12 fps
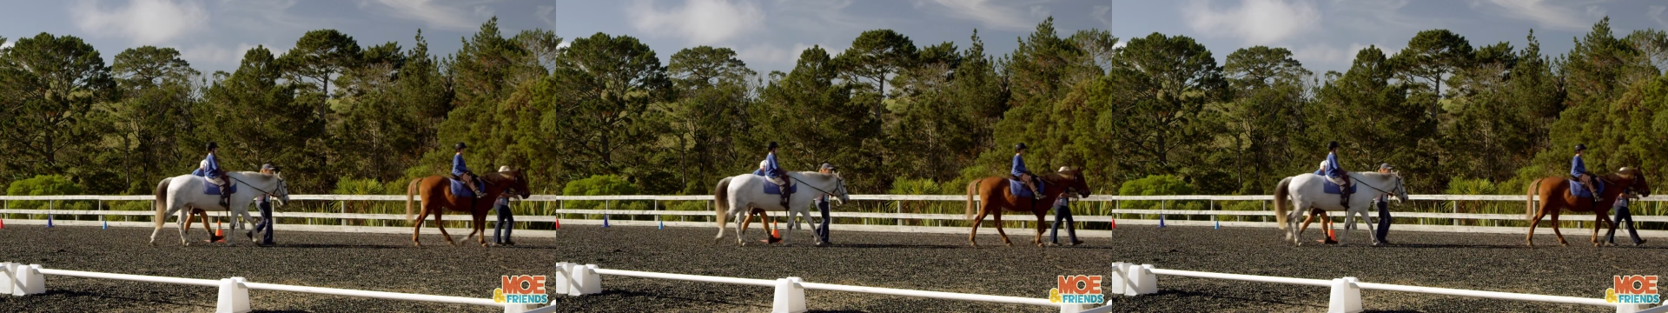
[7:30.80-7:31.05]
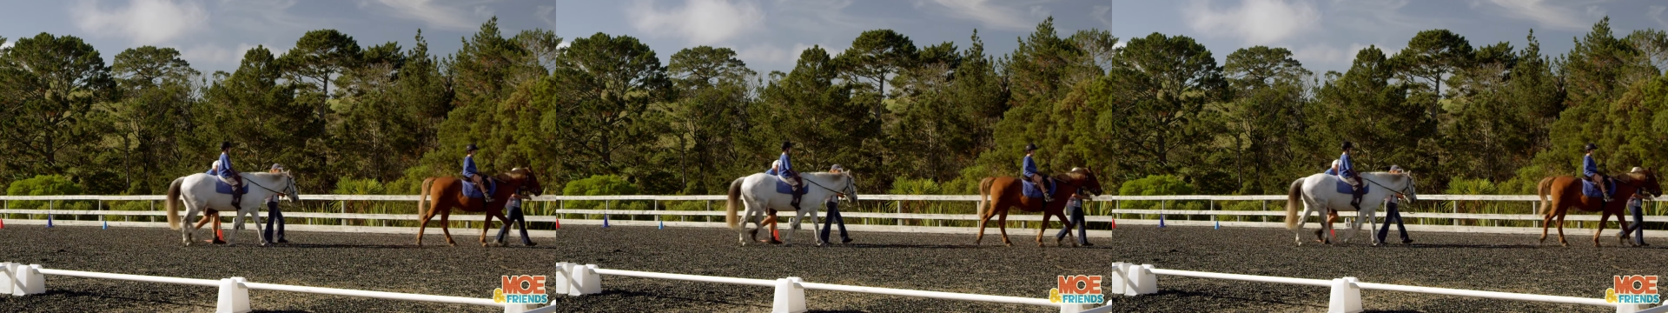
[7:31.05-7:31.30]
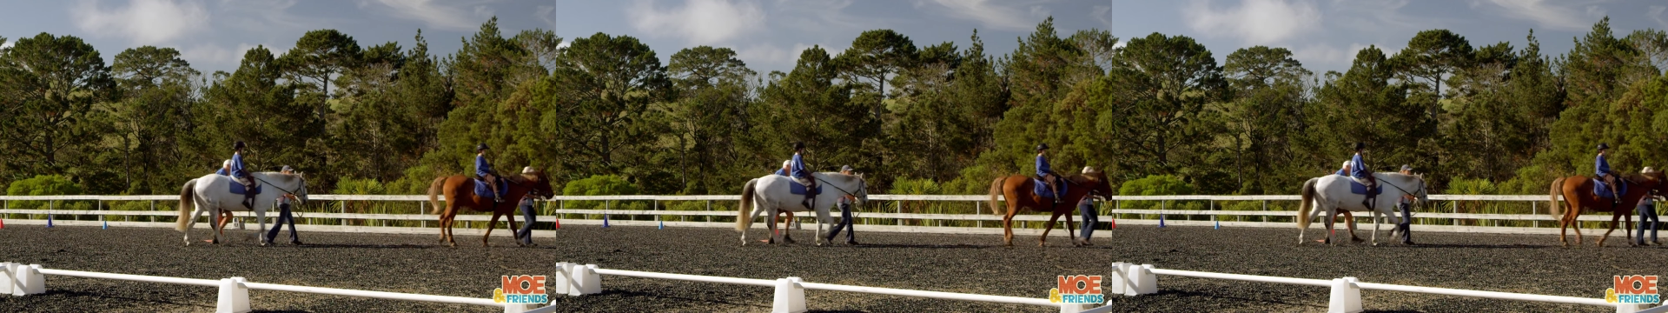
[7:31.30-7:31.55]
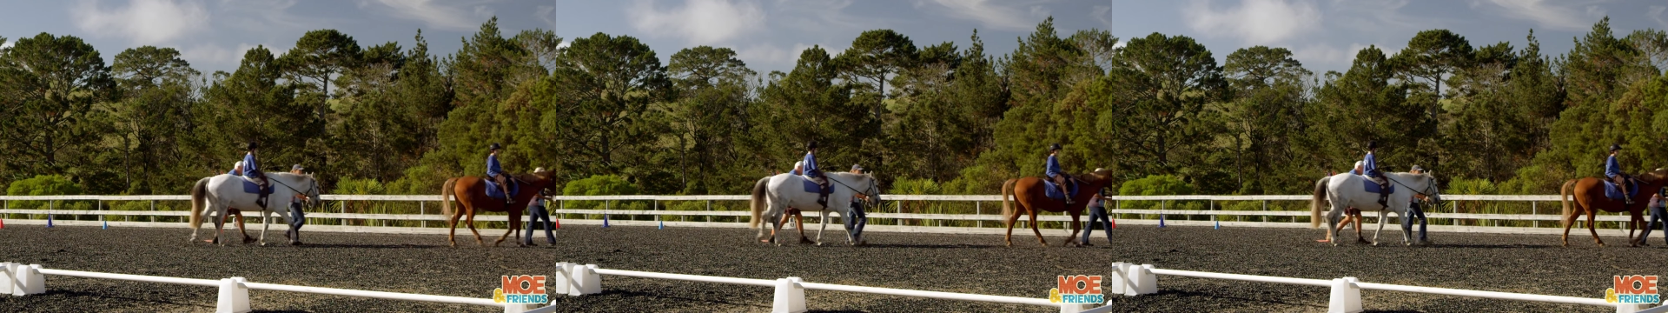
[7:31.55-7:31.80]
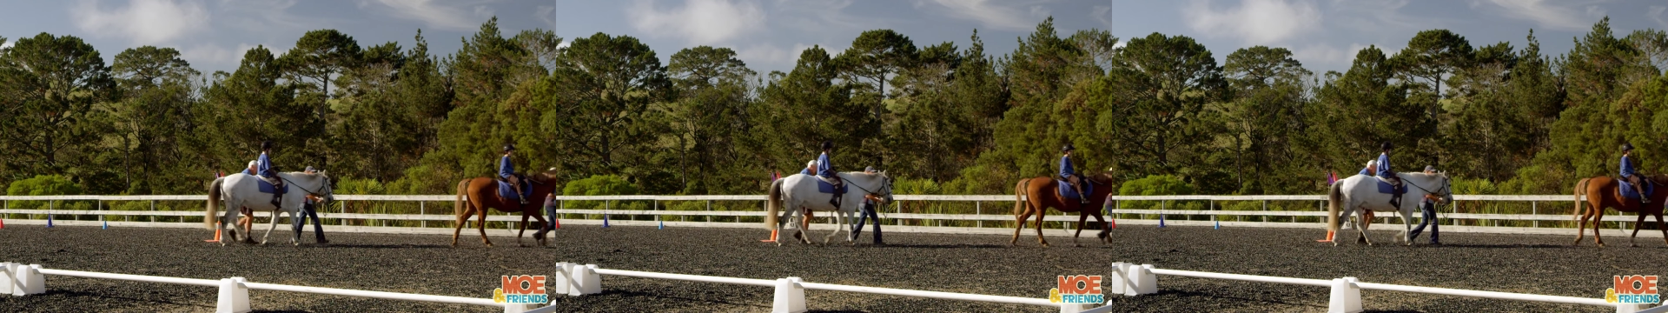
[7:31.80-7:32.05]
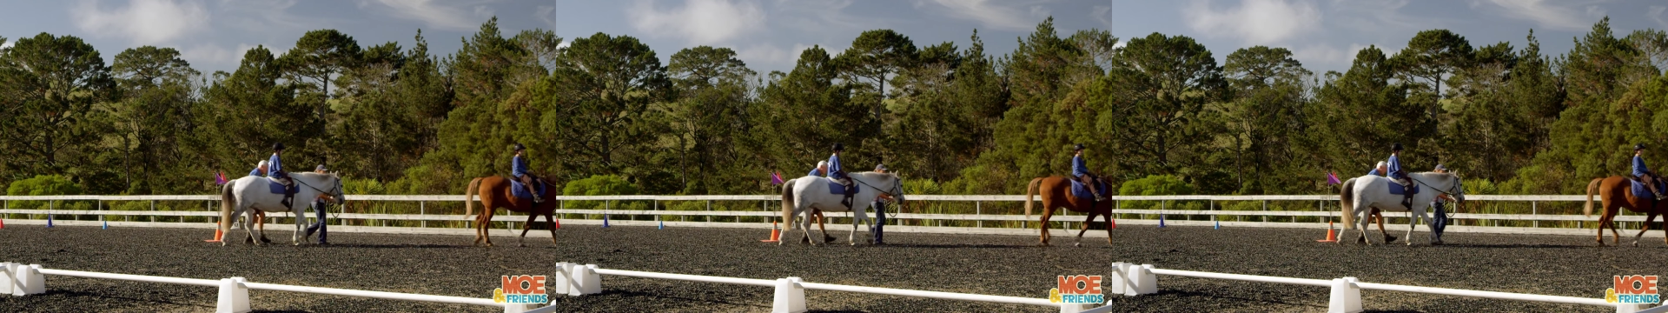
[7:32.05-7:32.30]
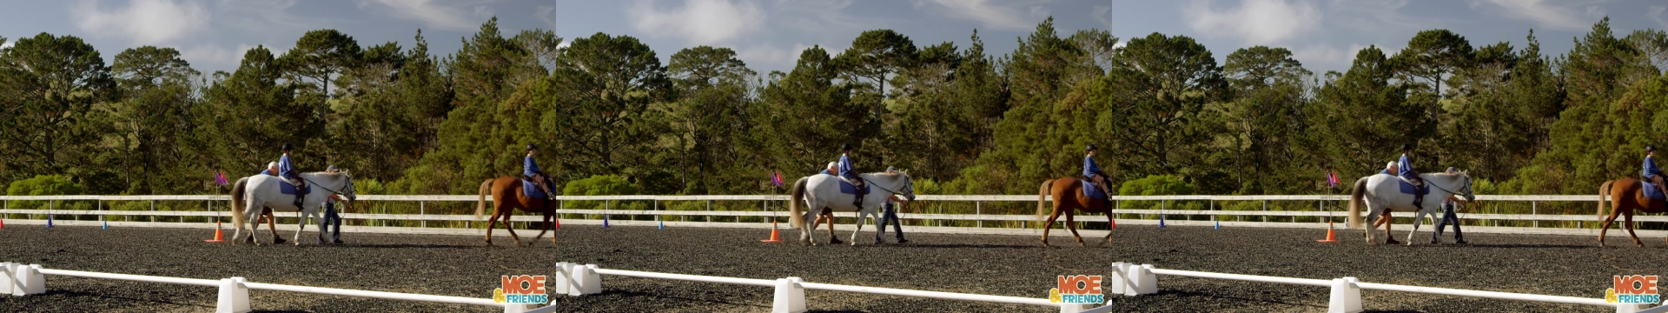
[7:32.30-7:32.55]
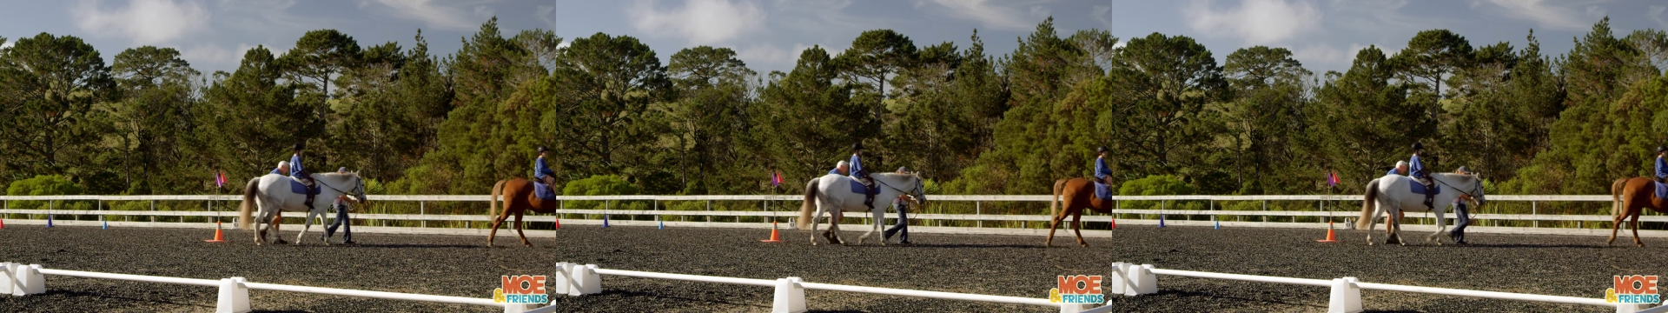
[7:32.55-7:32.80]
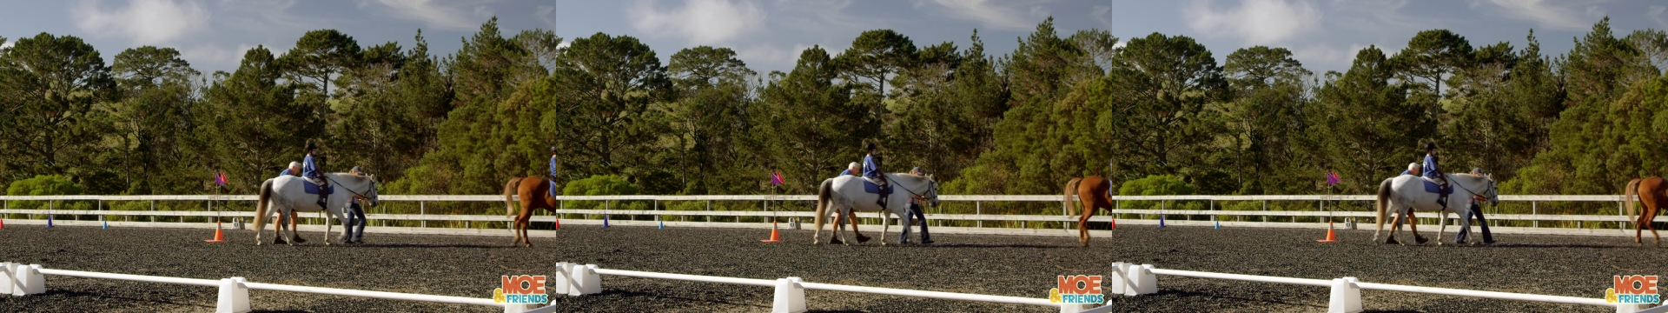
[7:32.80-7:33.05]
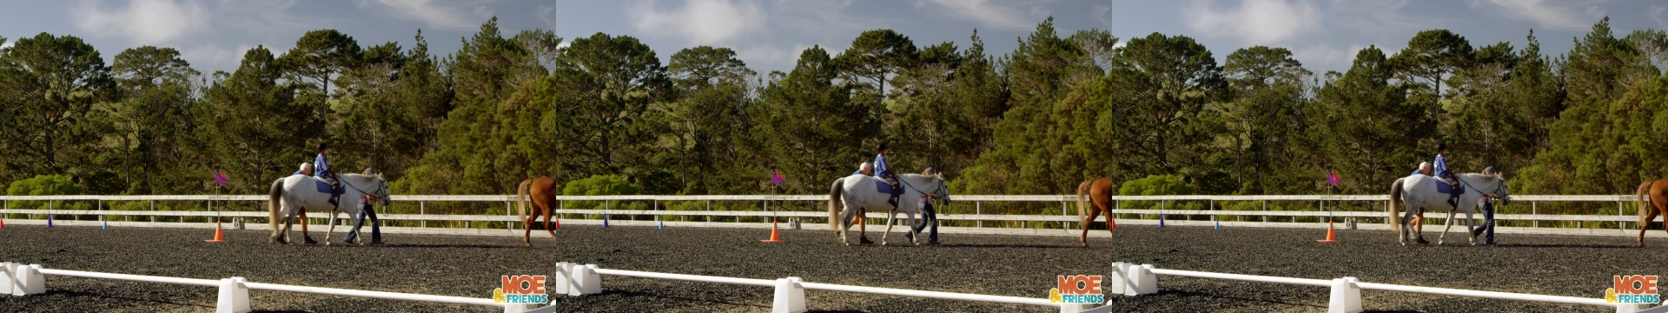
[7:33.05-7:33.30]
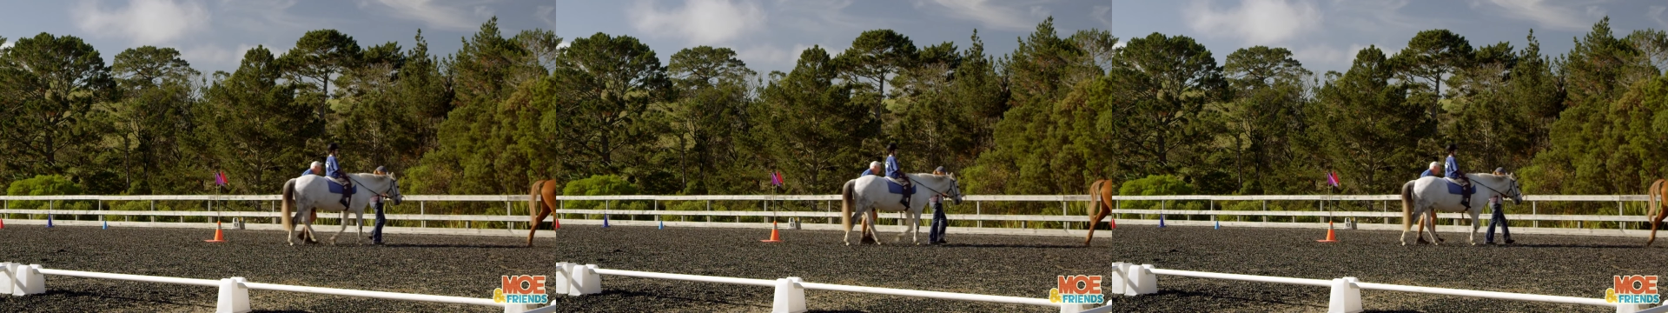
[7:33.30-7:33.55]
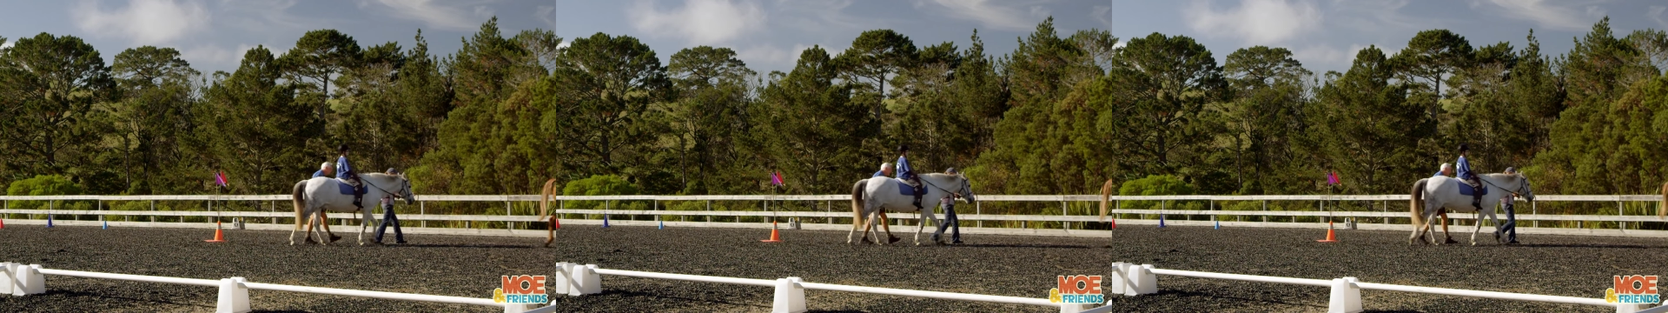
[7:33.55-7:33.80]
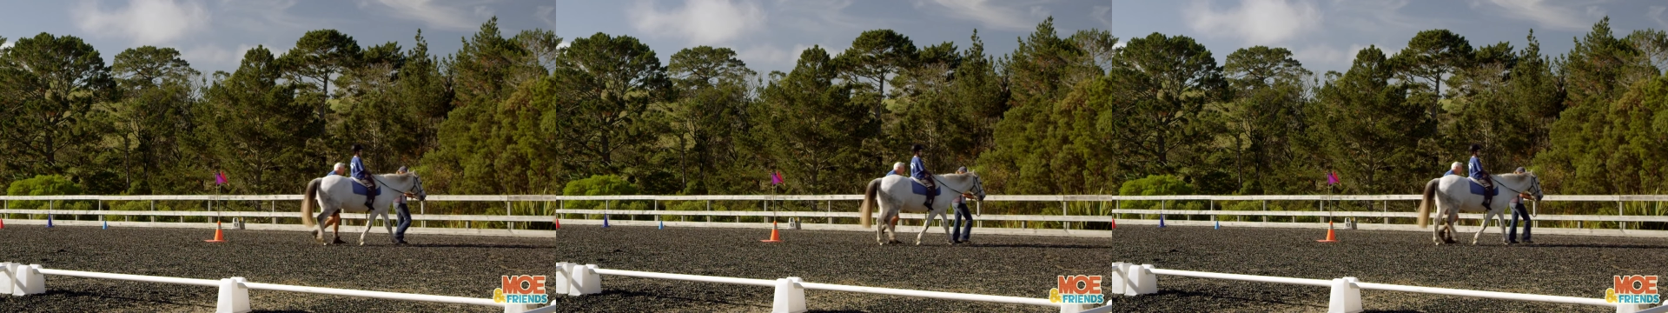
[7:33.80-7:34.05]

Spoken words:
[unreadable: no face in view]